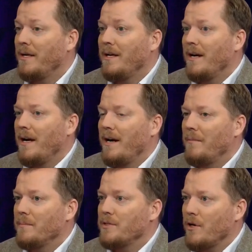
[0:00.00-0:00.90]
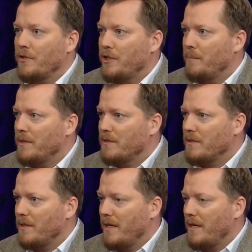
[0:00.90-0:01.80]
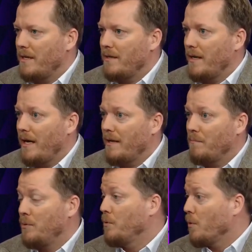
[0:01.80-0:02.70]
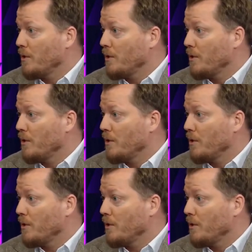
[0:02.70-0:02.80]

Yeah. Starship is and Blue